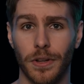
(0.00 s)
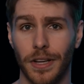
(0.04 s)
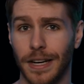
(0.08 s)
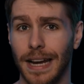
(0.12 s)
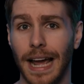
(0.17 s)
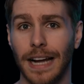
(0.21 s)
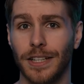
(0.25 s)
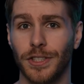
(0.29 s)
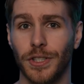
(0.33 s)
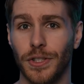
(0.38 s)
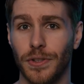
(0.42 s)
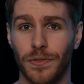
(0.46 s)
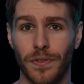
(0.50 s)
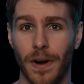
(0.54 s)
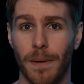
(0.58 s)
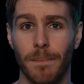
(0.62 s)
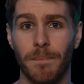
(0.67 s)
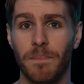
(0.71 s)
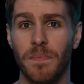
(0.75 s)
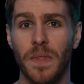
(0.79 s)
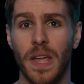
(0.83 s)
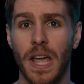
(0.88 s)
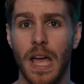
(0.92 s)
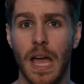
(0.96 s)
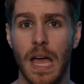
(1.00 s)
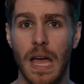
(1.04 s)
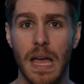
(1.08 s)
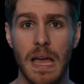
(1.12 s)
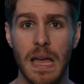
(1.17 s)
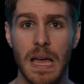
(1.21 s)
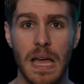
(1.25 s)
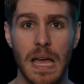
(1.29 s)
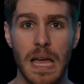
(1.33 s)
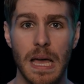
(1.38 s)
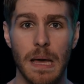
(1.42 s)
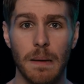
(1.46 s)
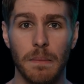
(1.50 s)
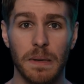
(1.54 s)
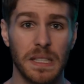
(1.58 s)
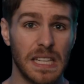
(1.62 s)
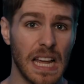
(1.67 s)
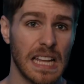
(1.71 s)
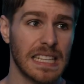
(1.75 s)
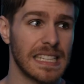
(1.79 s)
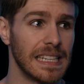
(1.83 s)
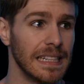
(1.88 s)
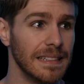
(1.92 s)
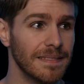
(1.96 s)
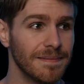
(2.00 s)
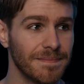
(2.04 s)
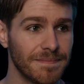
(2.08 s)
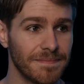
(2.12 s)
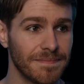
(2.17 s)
connections from. But it doesn't.